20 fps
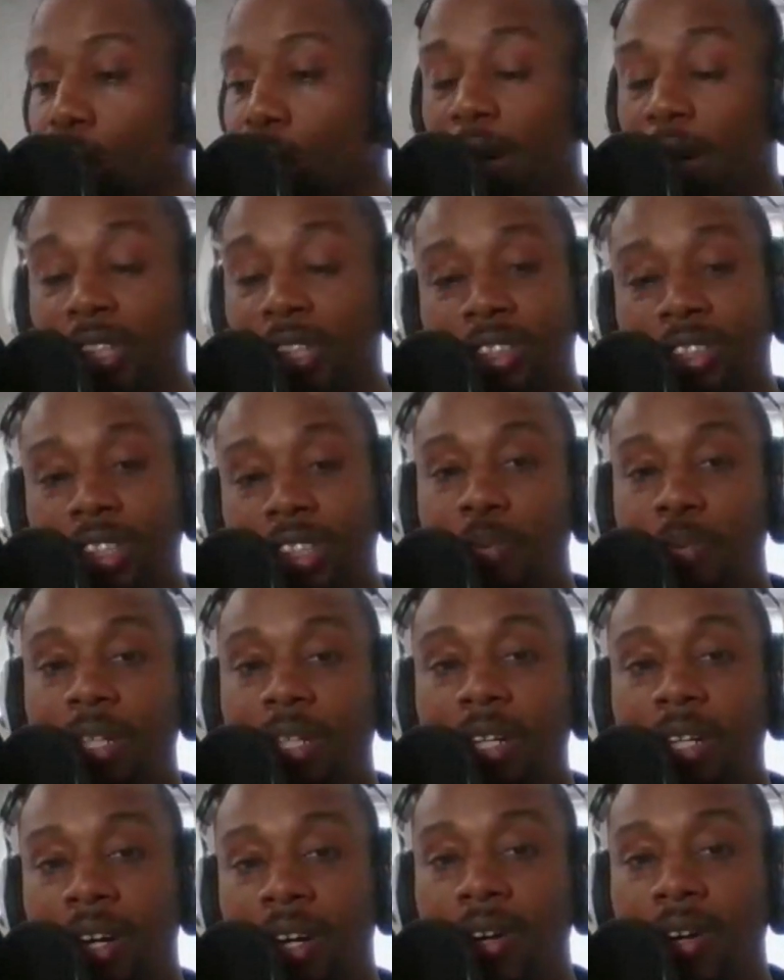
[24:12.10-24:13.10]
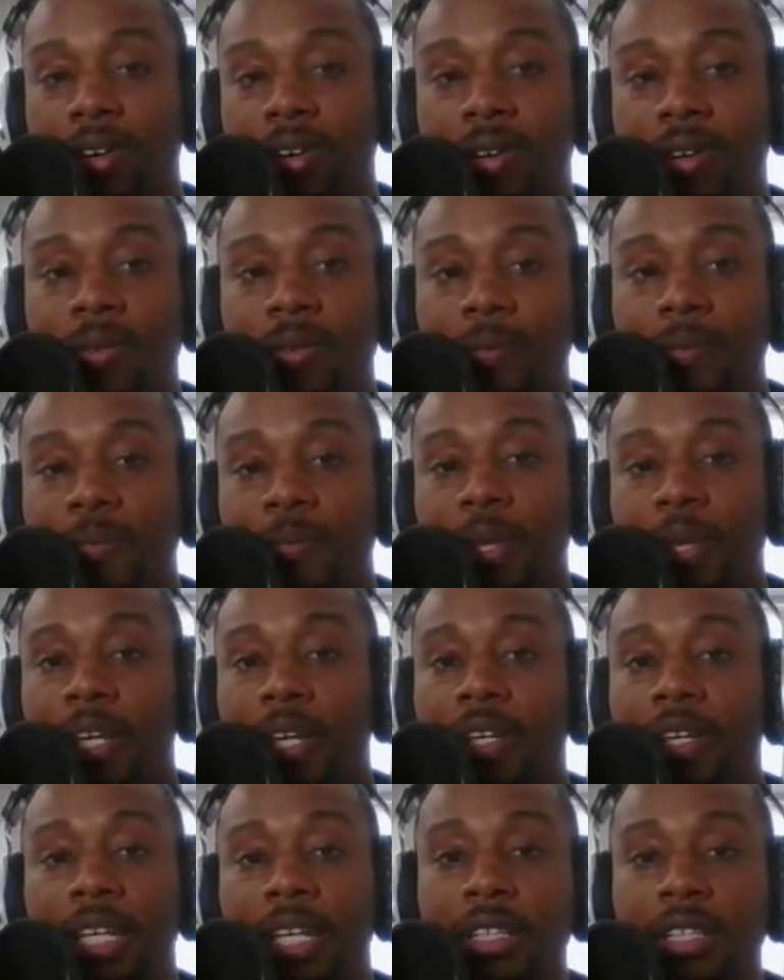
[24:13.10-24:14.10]
bunched up in a home,
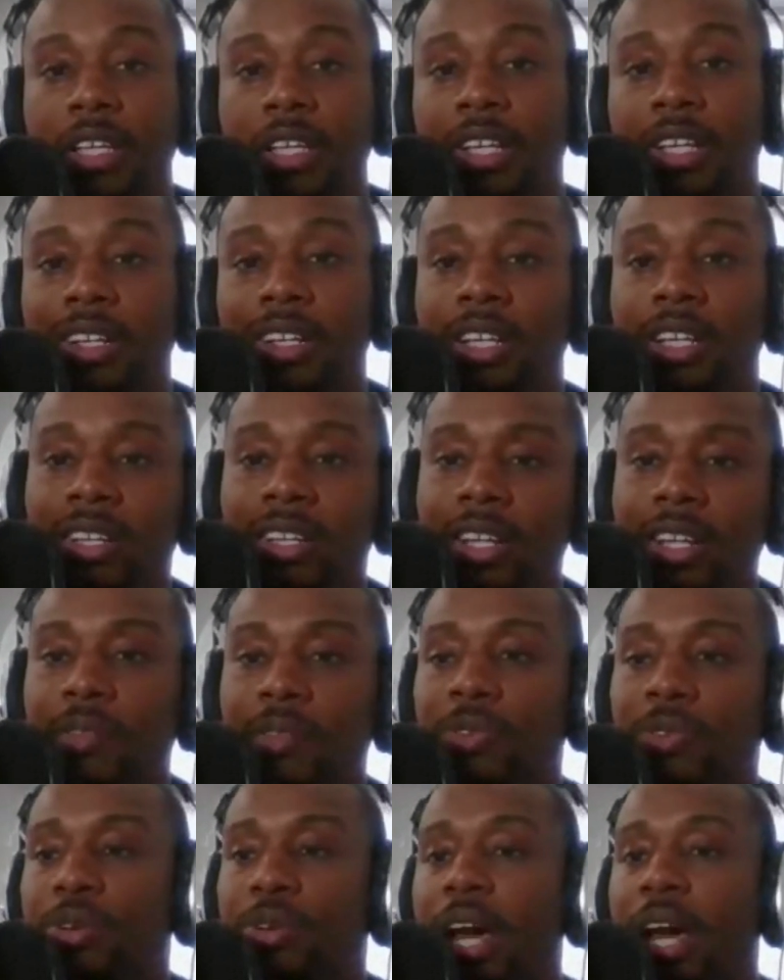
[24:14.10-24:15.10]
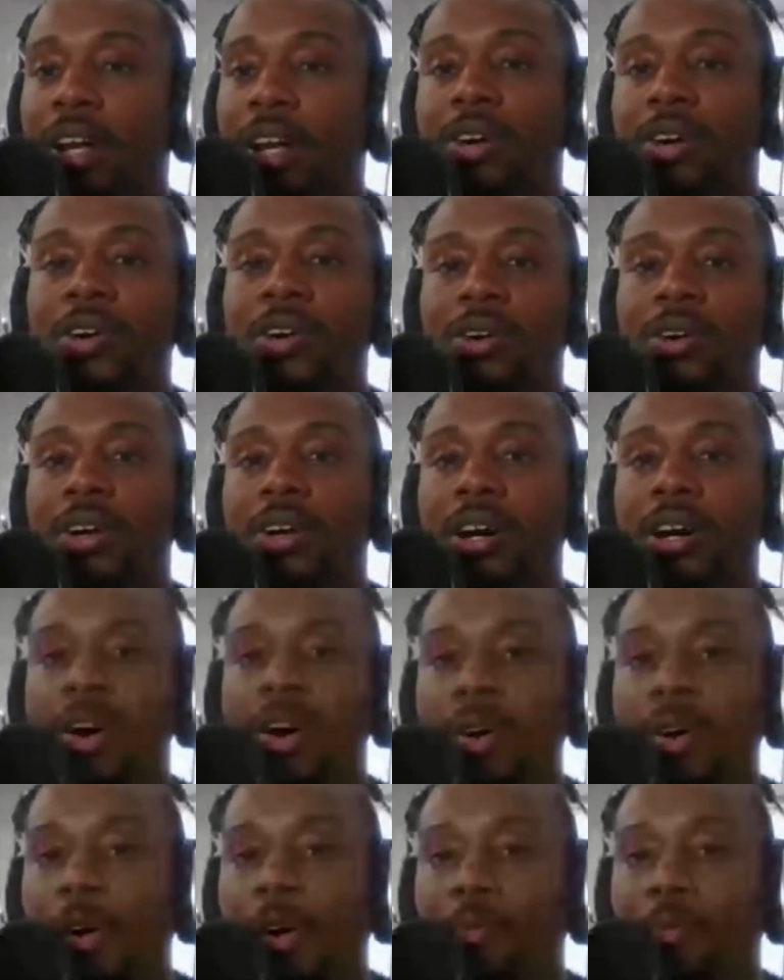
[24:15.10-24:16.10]
and if you got a
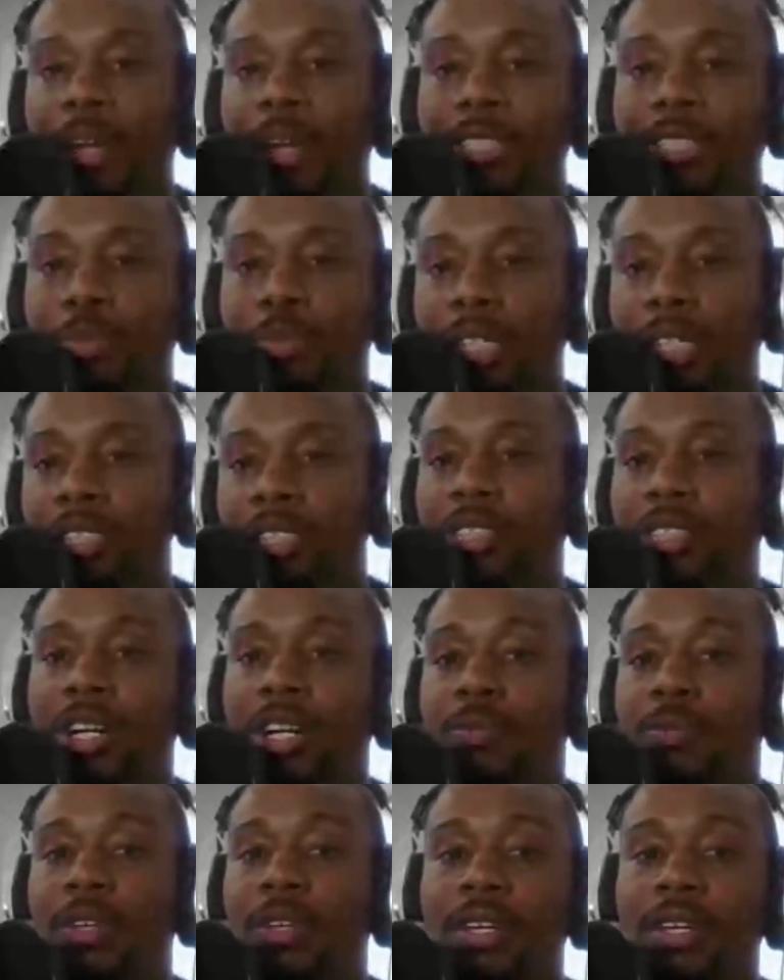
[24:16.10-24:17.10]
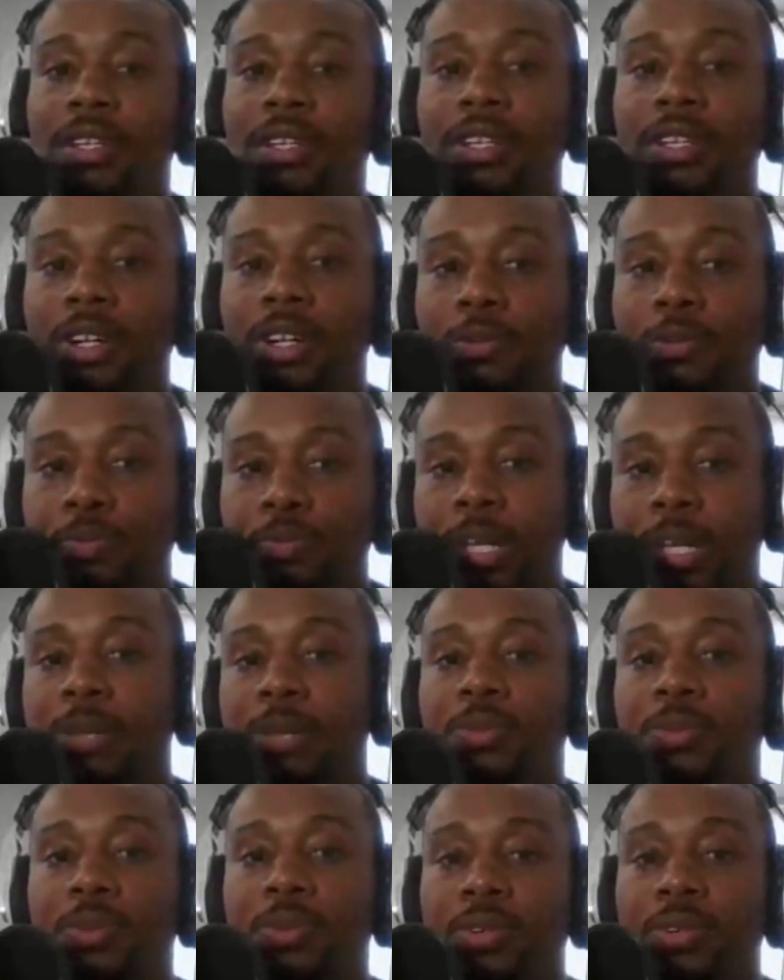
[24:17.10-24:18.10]
home that's bunched up,
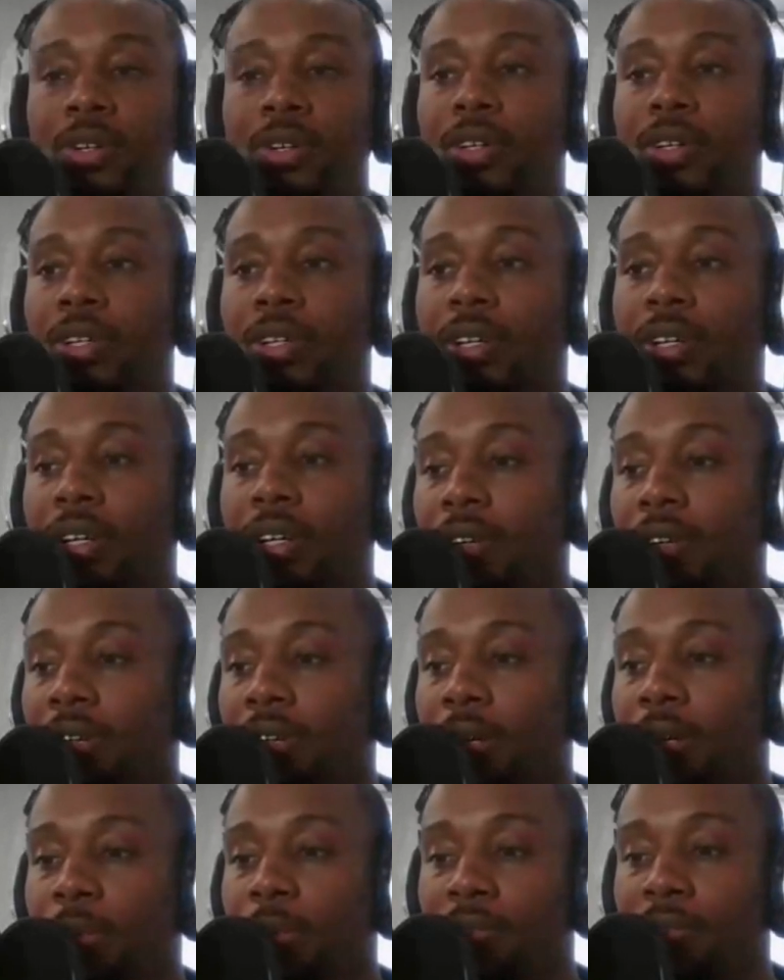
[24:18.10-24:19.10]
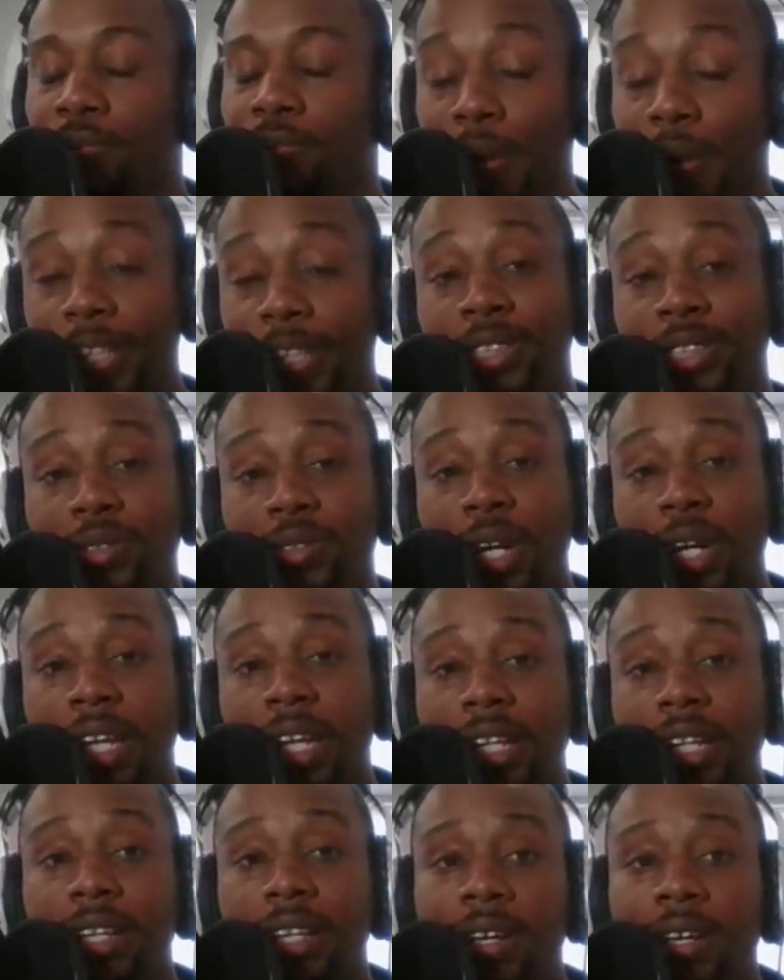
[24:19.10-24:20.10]
people are going to be
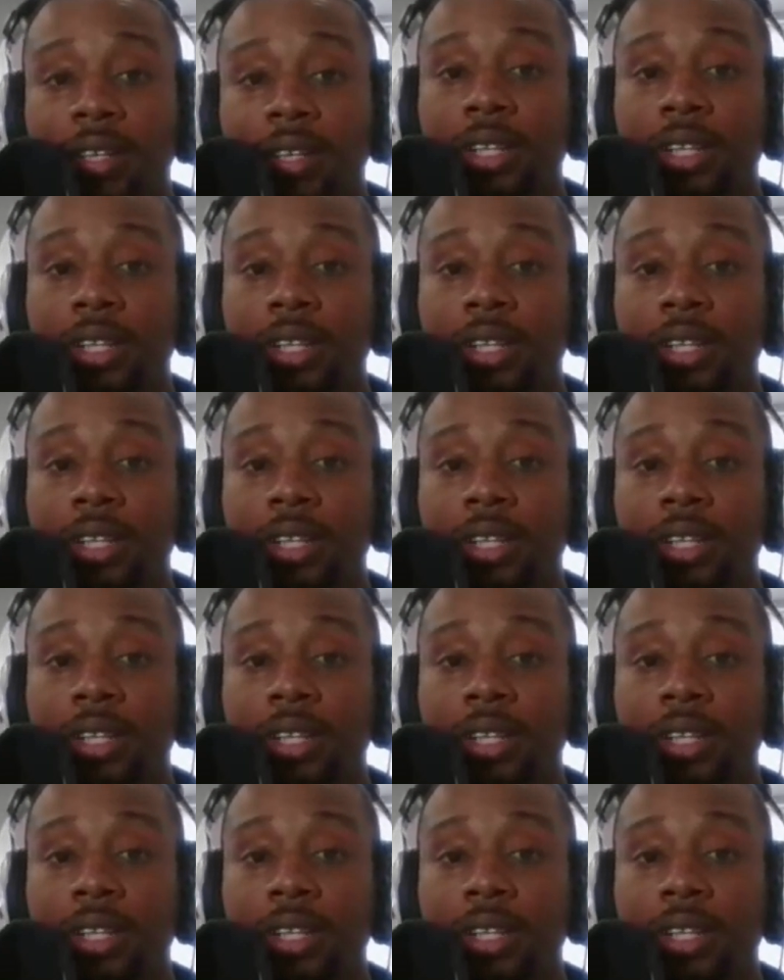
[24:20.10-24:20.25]
frustrated.